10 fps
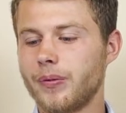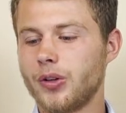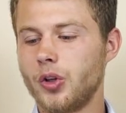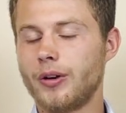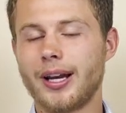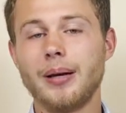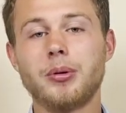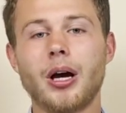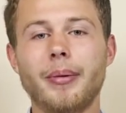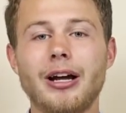you got him
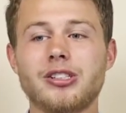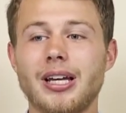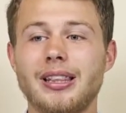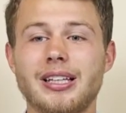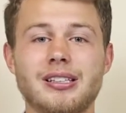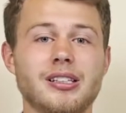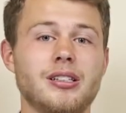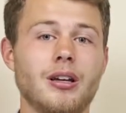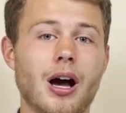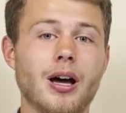coming out saying this is
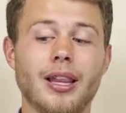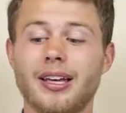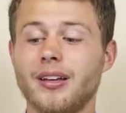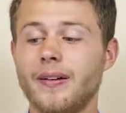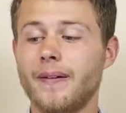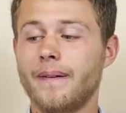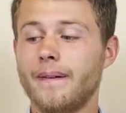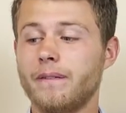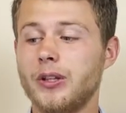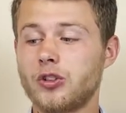not like
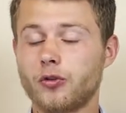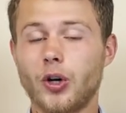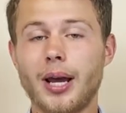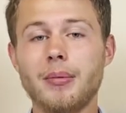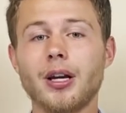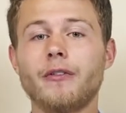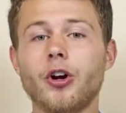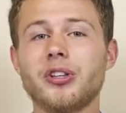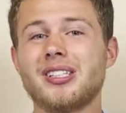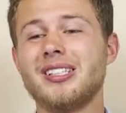this framing of her,
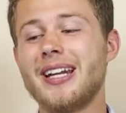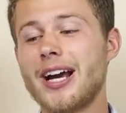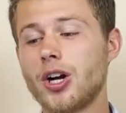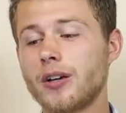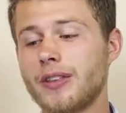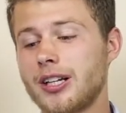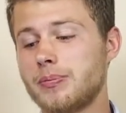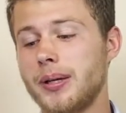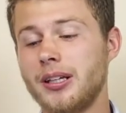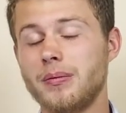this narrative that is
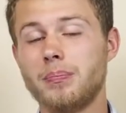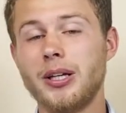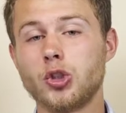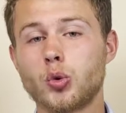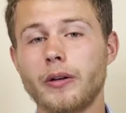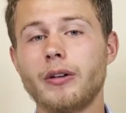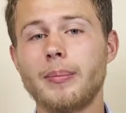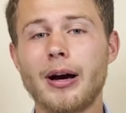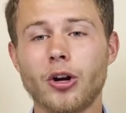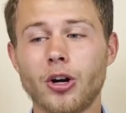being driven
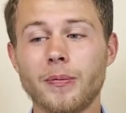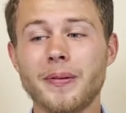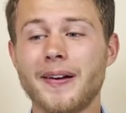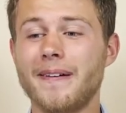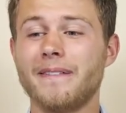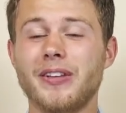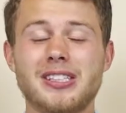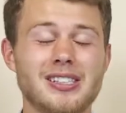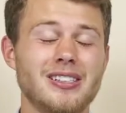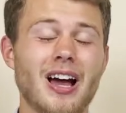about her, this
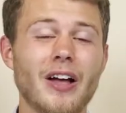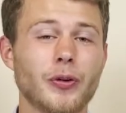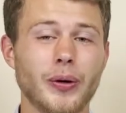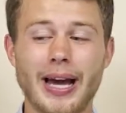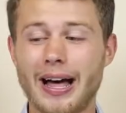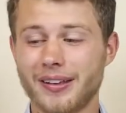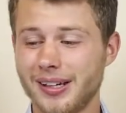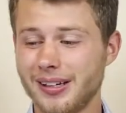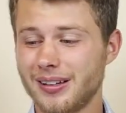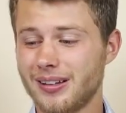is not the
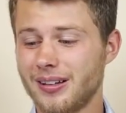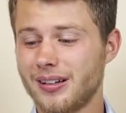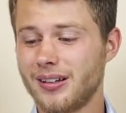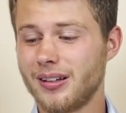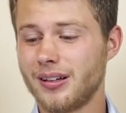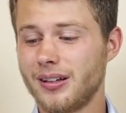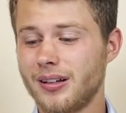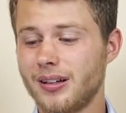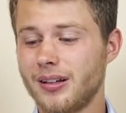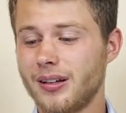reality.
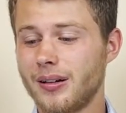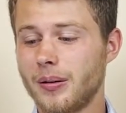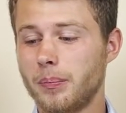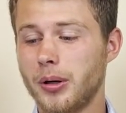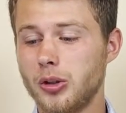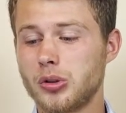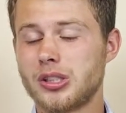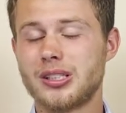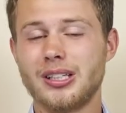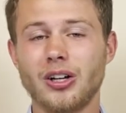But you
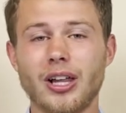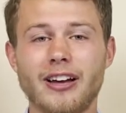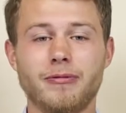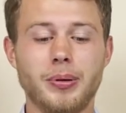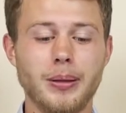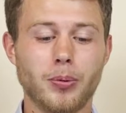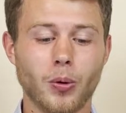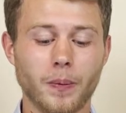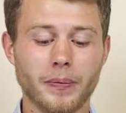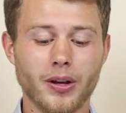still have
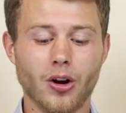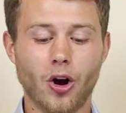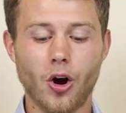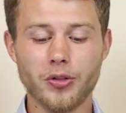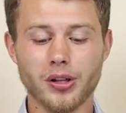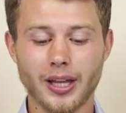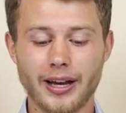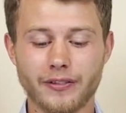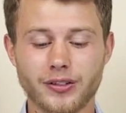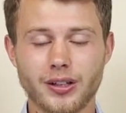people on the
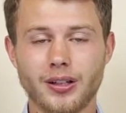left,